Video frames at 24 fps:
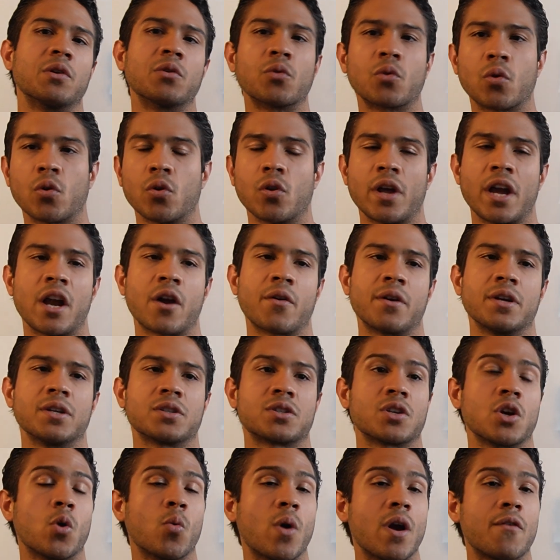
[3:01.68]
rural
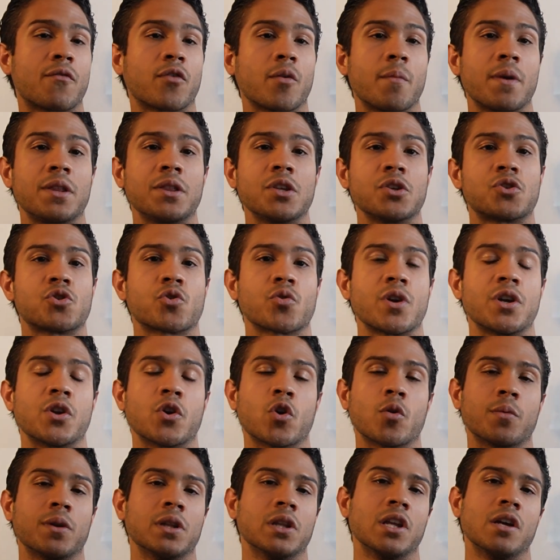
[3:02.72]
areas, away from industry and
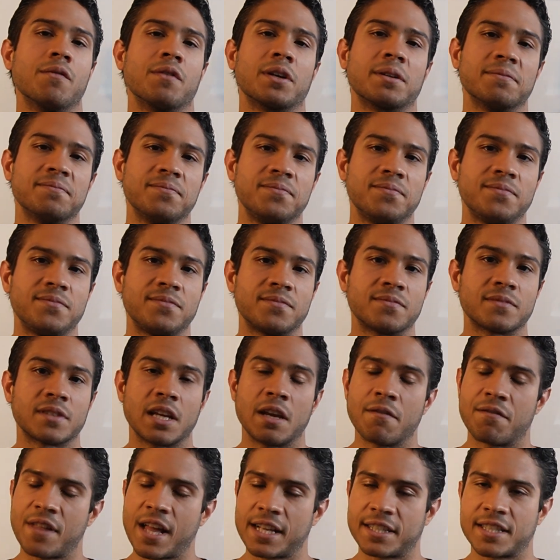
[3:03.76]
urban living,
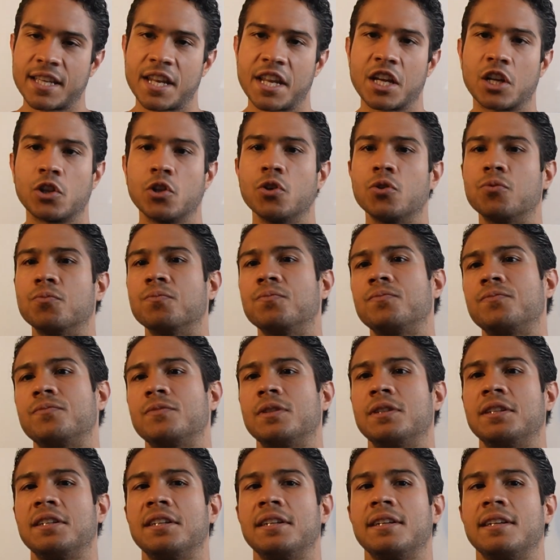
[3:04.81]
if that's any clue.
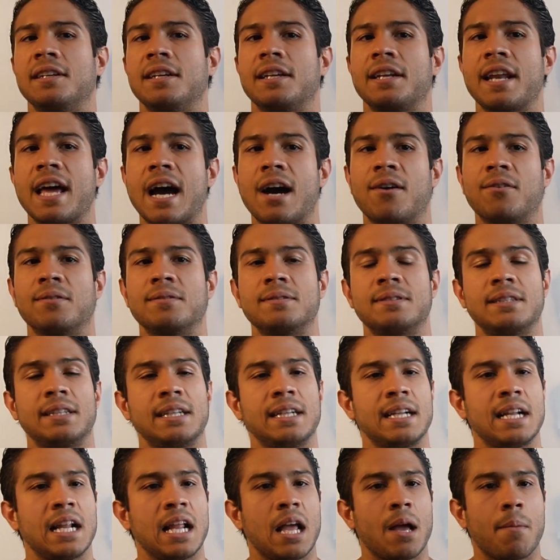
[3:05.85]
Now,
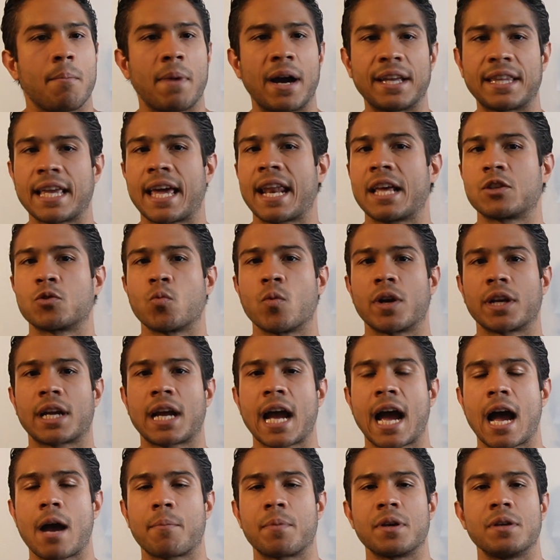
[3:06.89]
my dad has one
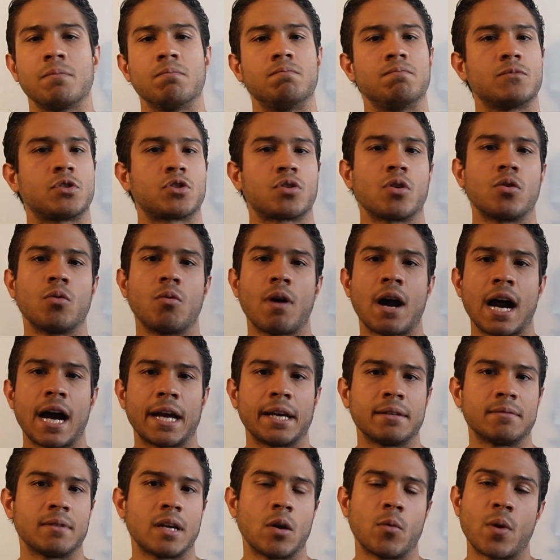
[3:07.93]
copy, so do
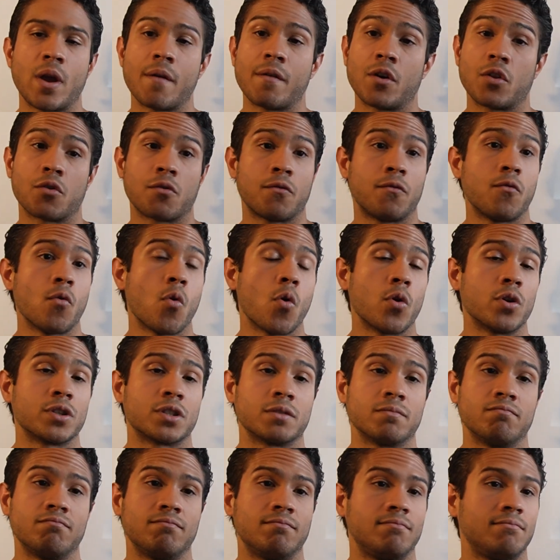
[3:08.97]
I, and we have other 4s
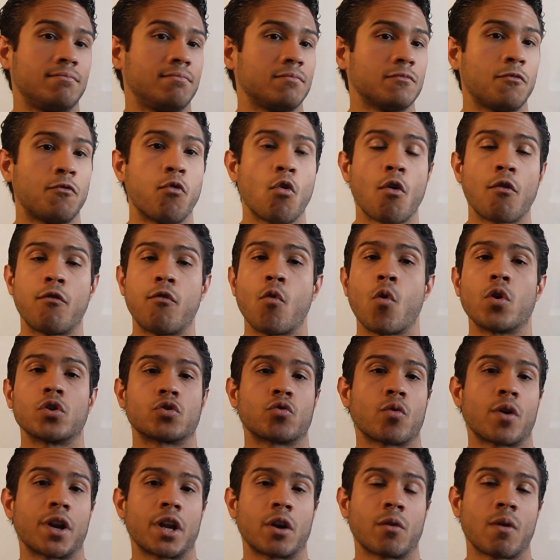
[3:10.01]
and
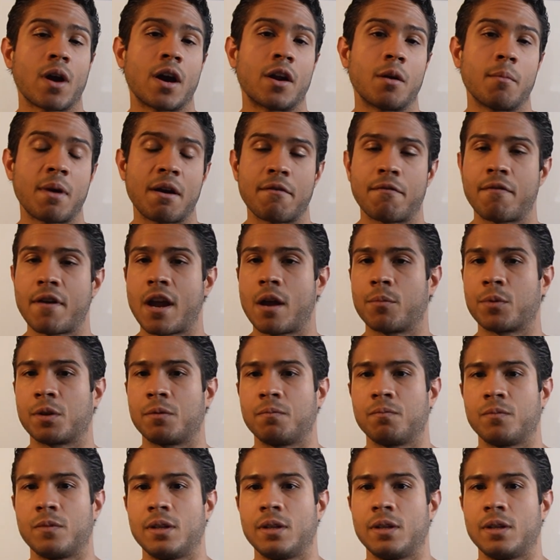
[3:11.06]
4/4s running around in my family.